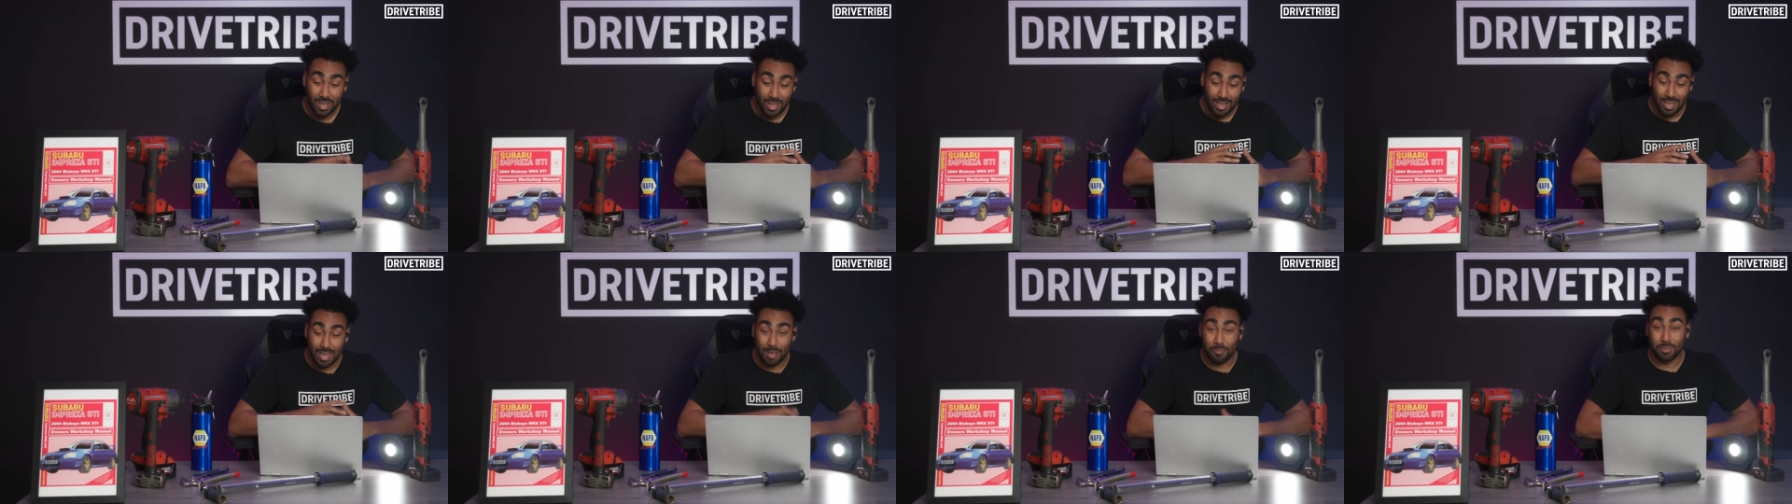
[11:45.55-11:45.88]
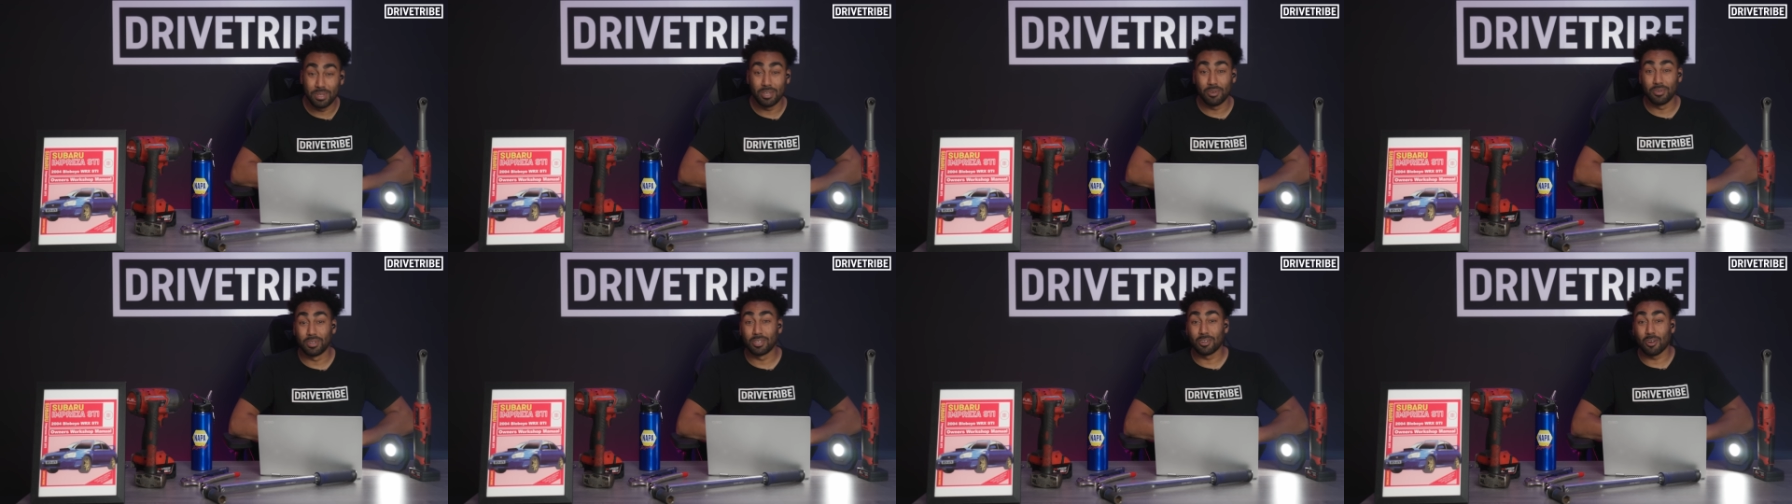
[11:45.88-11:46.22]
Let me
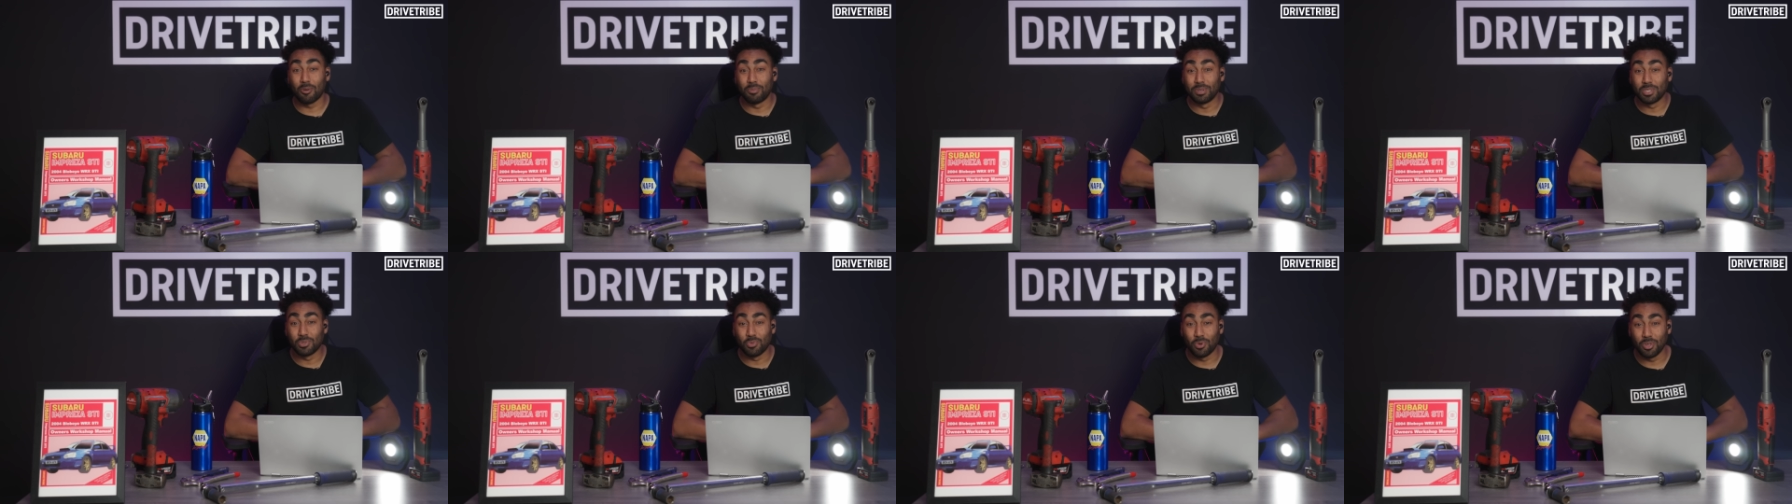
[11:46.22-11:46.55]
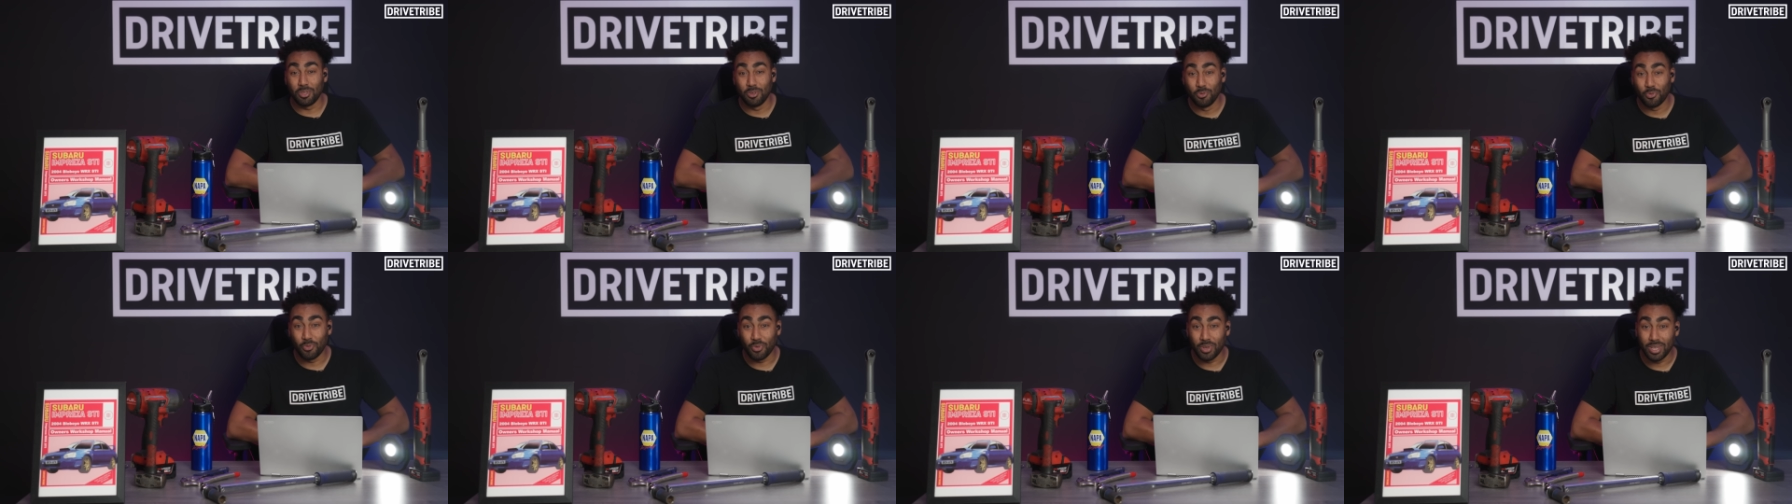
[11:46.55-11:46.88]
know in the comments what
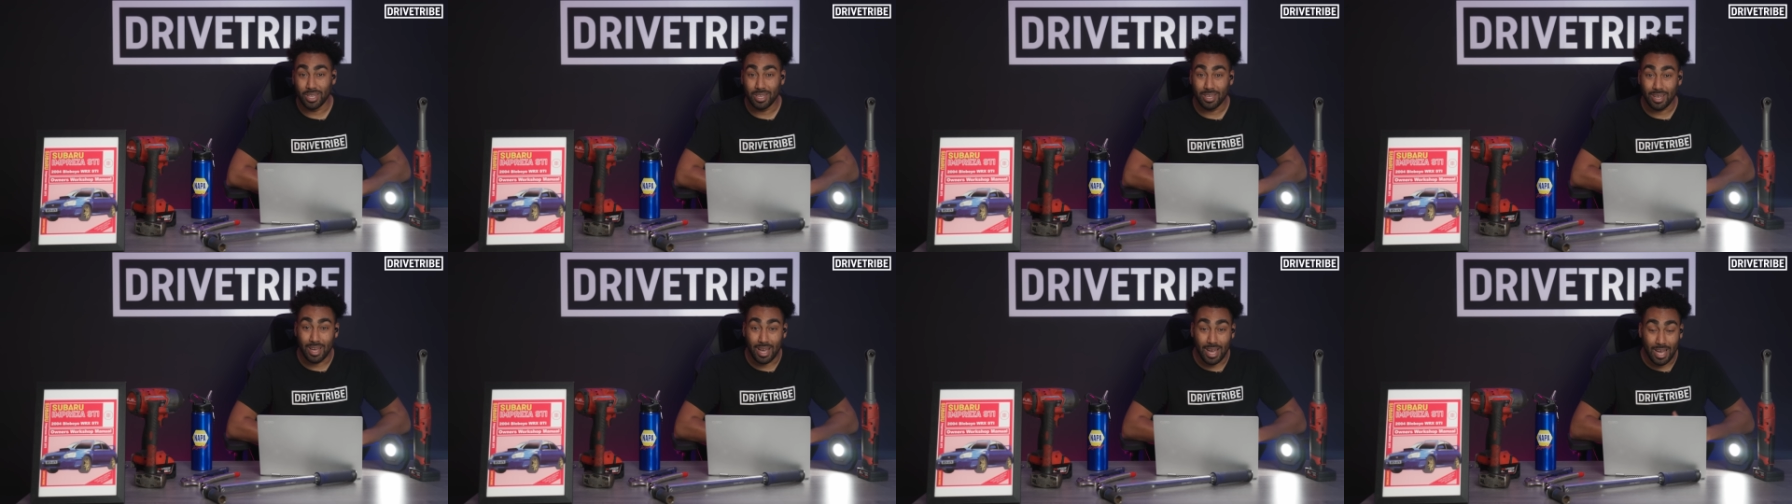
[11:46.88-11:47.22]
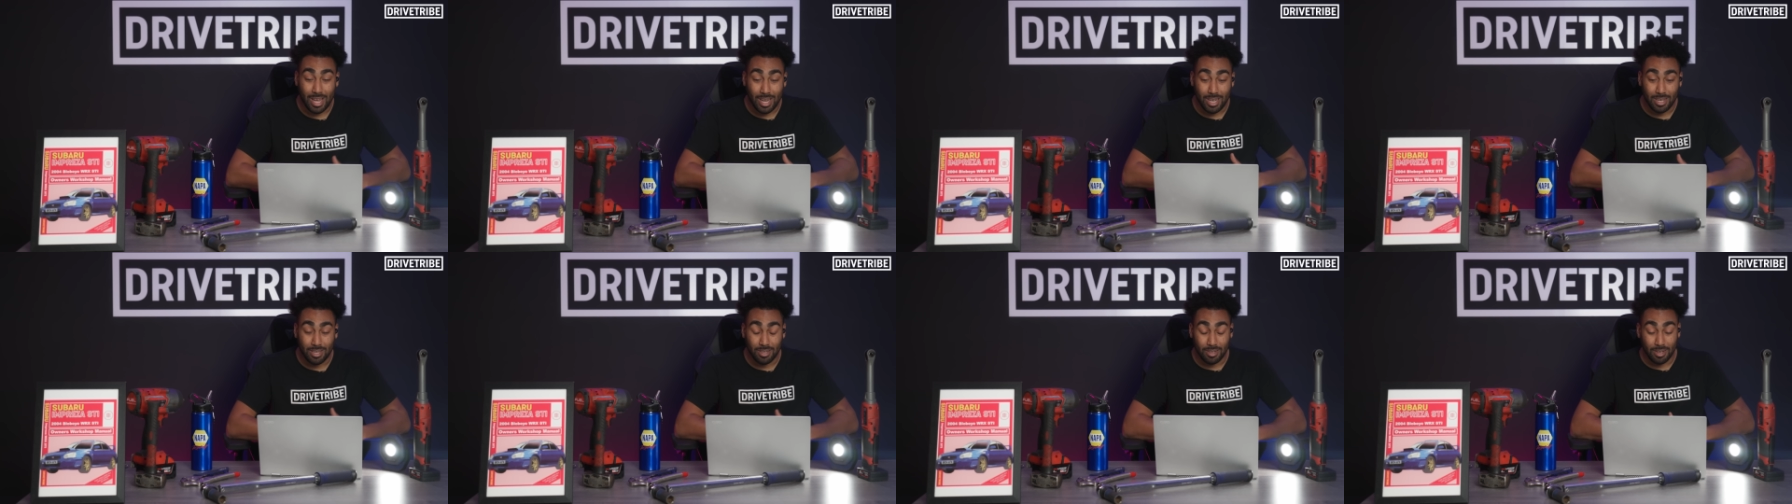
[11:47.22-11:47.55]
you think,
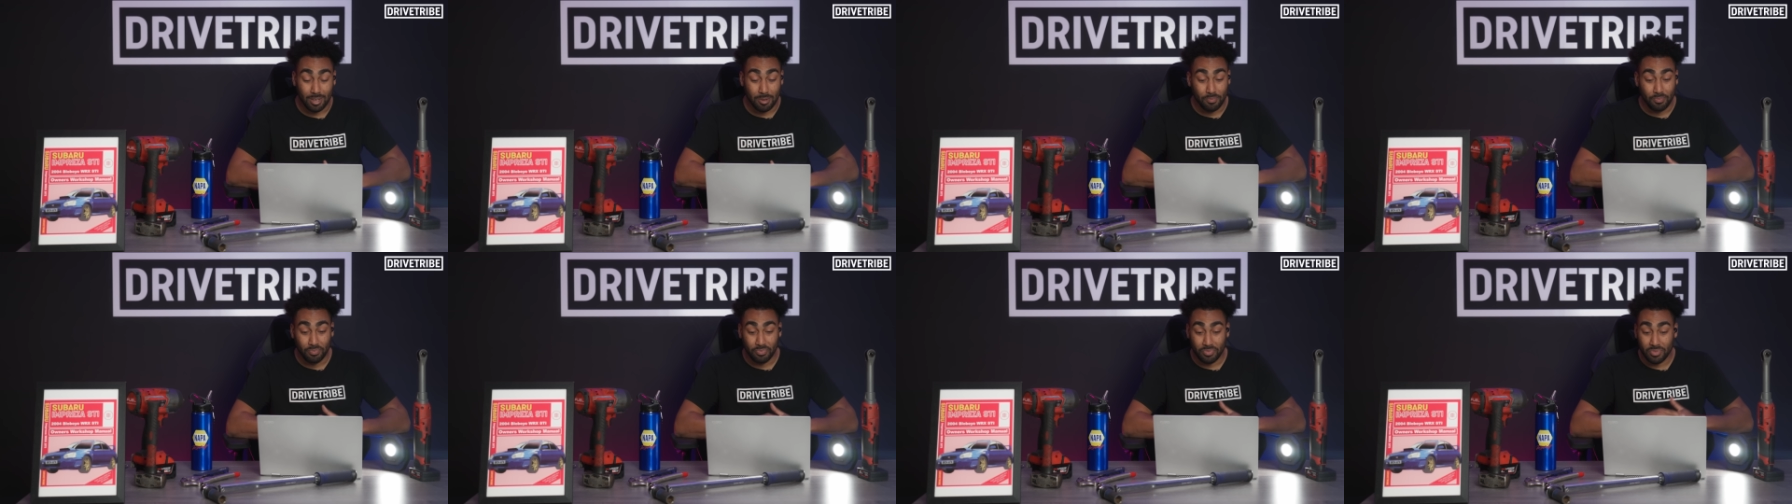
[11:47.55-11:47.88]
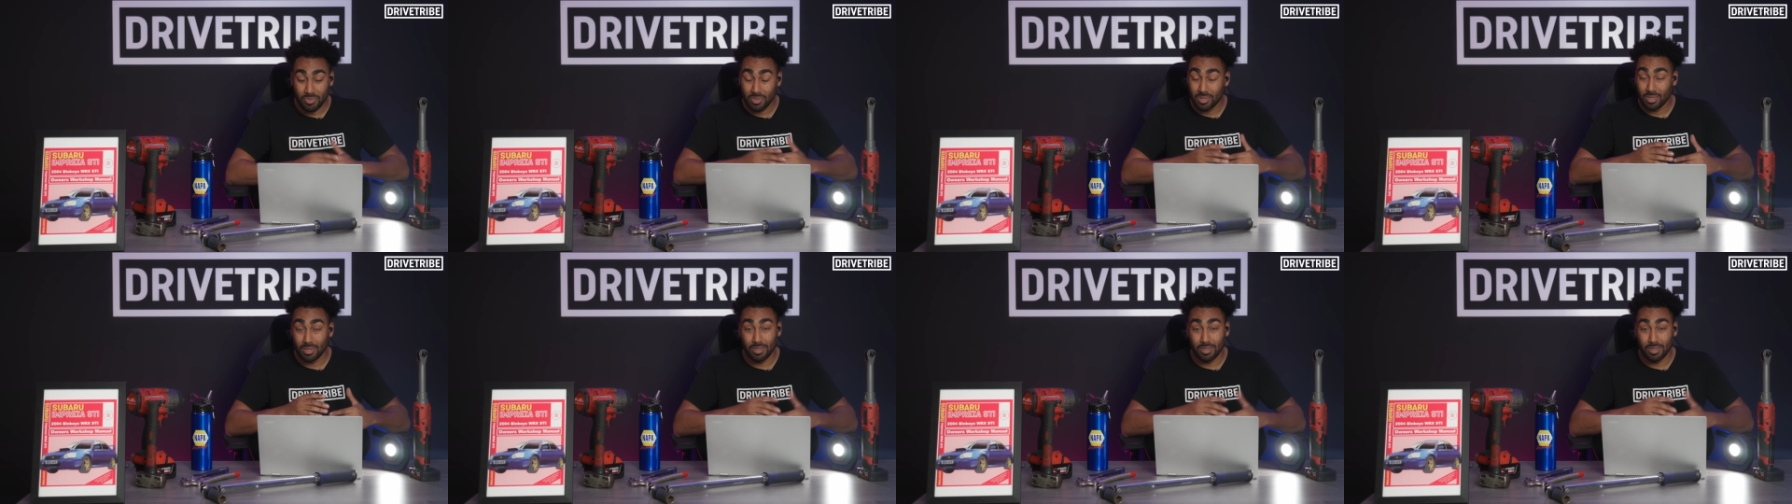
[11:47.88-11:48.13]
and